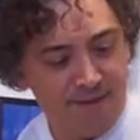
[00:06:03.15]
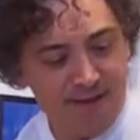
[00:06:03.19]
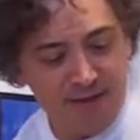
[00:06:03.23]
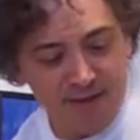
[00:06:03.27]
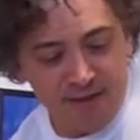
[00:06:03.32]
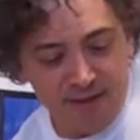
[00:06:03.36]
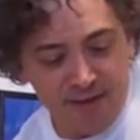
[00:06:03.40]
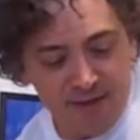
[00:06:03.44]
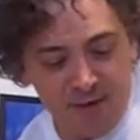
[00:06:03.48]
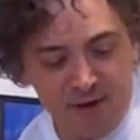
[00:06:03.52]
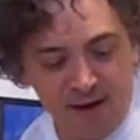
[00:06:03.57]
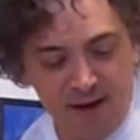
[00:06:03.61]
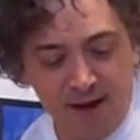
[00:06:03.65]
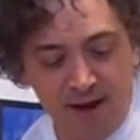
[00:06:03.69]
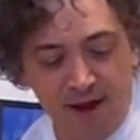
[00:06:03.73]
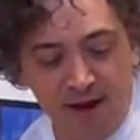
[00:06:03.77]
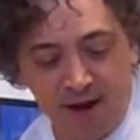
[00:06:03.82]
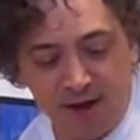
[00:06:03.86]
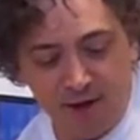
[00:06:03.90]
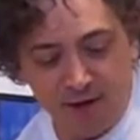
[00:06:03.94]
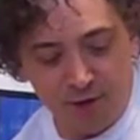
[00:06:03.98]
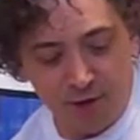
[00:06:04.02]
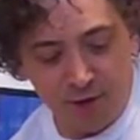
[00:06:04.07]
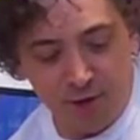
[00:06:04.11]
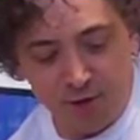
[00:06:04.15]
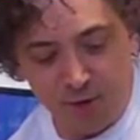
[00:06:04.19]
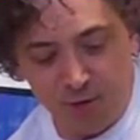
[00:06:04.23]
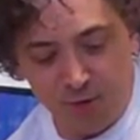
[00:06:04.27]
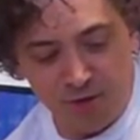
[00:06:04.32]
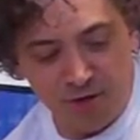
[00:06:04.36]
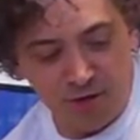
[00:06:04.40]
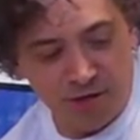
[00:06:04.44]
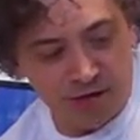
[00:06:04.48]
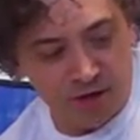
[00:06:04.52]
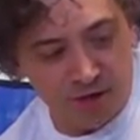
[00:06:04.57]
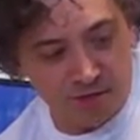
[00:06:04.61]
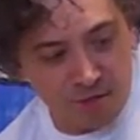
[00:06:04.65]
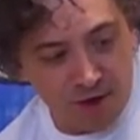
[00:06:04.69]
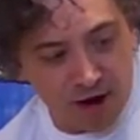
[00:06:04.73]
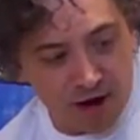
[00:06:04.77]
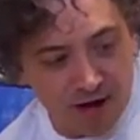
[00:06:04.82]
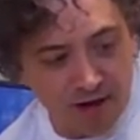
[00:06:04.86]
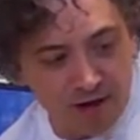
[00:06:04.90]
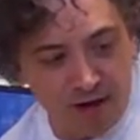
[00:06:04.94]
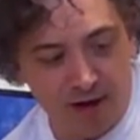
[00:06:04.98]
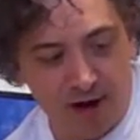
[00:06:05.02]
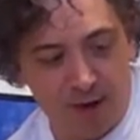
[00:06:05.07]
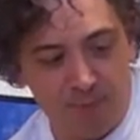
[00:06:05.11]
You can hear it too. It's
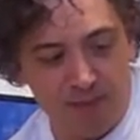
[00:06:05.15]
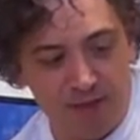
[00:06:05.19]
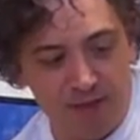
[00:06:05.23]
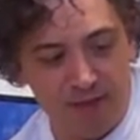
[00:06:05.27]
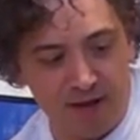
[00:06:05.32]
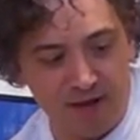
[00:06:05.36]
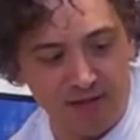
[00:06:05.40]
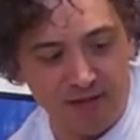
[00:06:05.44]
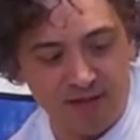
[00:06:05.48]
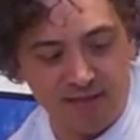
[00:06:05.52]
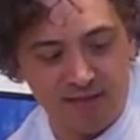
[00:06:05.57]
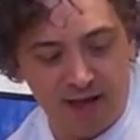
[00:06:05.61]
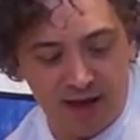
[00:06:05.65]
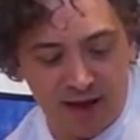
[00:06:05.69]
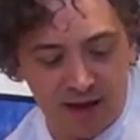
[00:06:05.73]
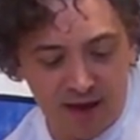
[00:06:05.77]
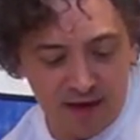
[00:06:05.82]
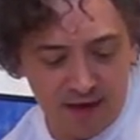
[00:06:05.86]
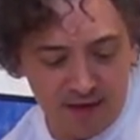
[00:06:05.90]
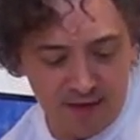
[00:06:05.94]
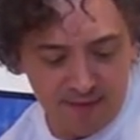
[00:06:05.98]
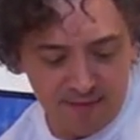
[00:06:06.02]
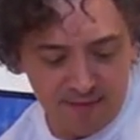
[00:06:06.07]
grinding up in the inside.